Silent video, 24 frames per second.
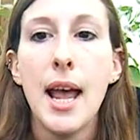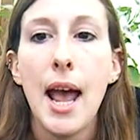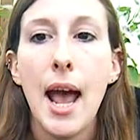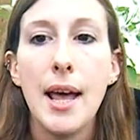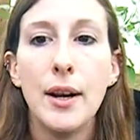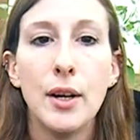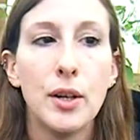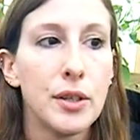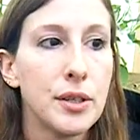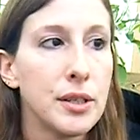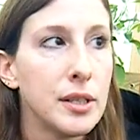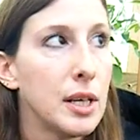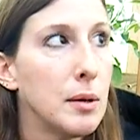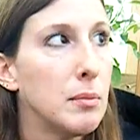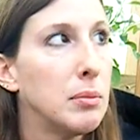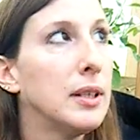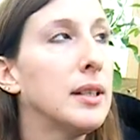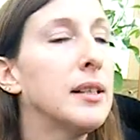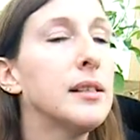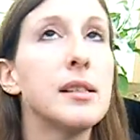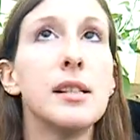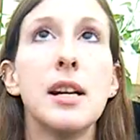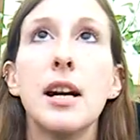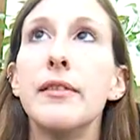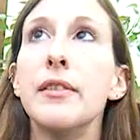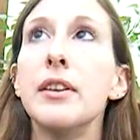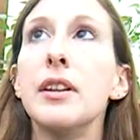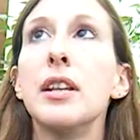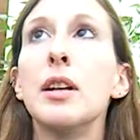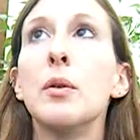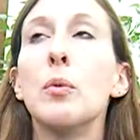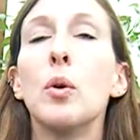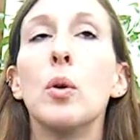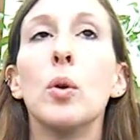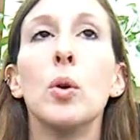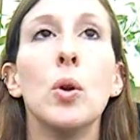and her siblings and
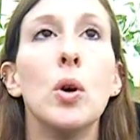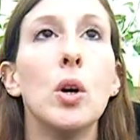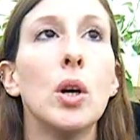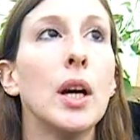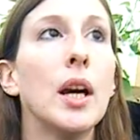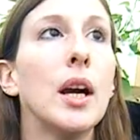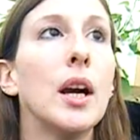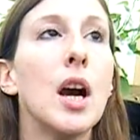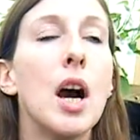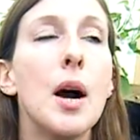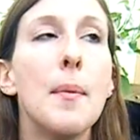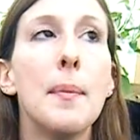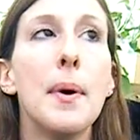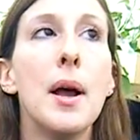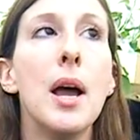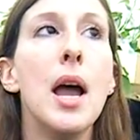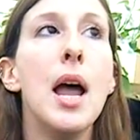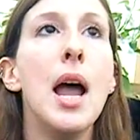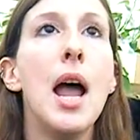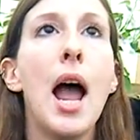everything were looking up,